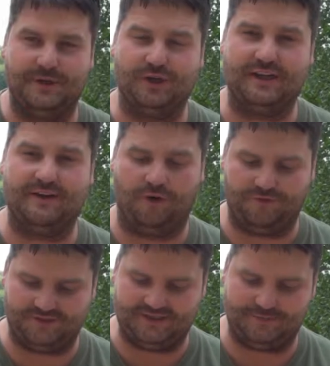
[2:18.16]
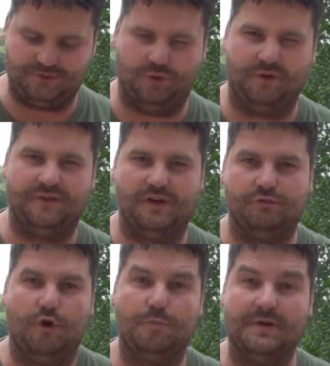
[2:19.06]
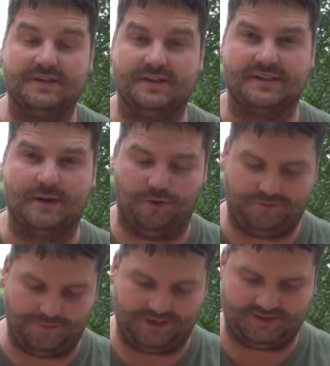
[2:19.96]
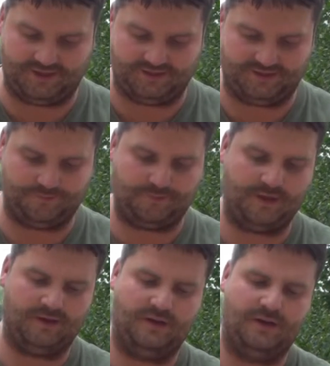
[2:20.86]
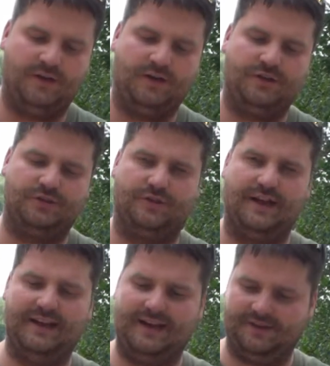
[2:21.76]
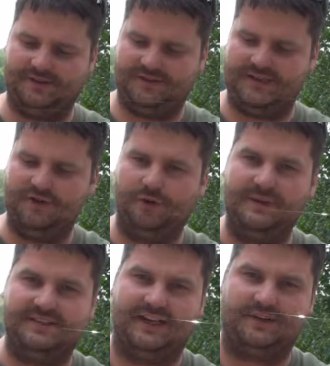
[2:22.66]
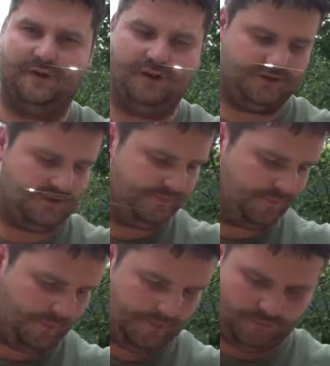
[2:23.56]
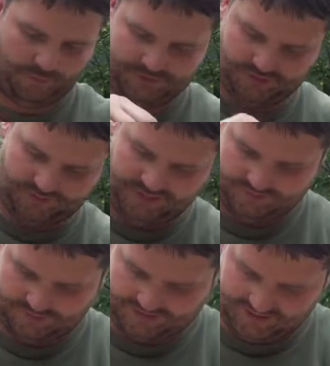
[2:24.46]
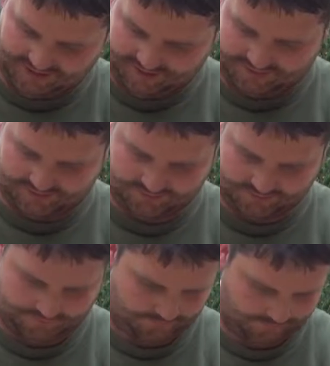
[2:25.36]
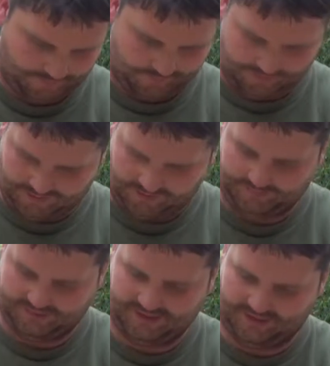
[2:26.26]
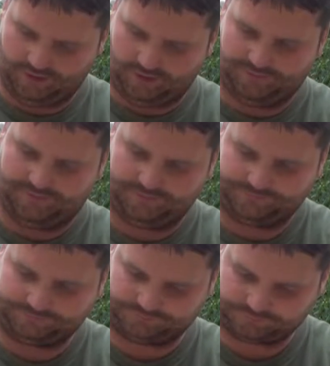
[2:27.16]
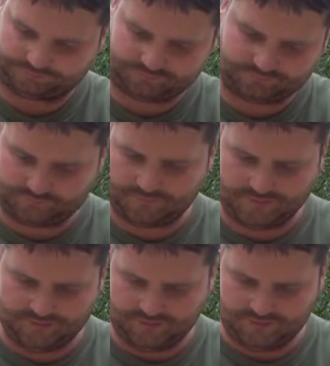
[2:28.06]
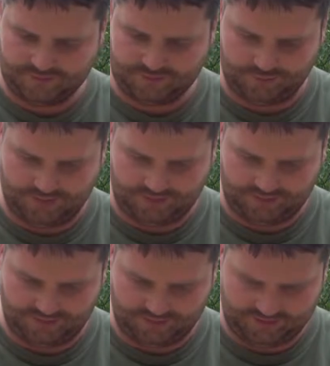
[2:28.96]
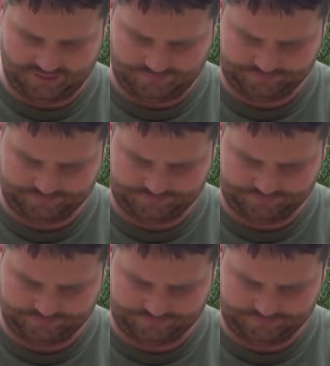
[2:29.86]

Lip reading: to give off the same sort of aromas that's coming off your mixers. So that length, as I said, normally 6 foot. What we do then is we take that and we tie it off to our line.